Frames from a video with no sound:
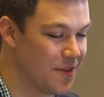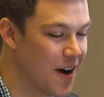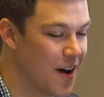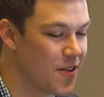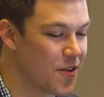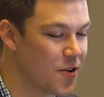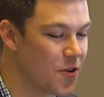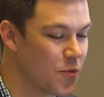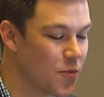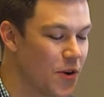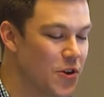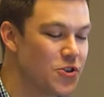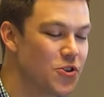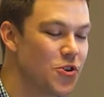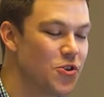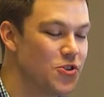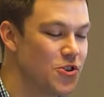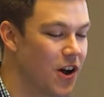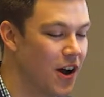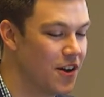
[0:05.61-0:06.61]
Father
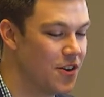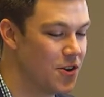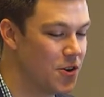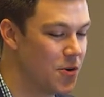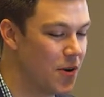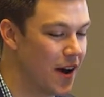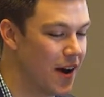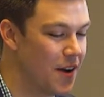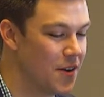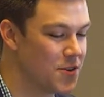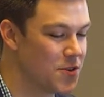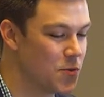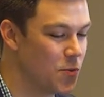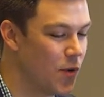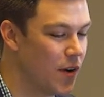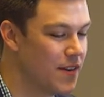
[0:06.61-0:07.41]
Richard John Neuhaus,